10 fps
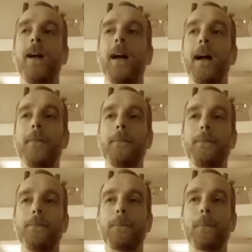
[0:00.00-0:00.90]

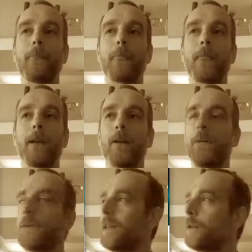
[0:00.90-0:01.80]

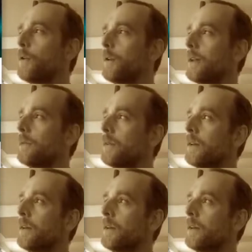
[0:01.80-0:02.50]
What do they call it?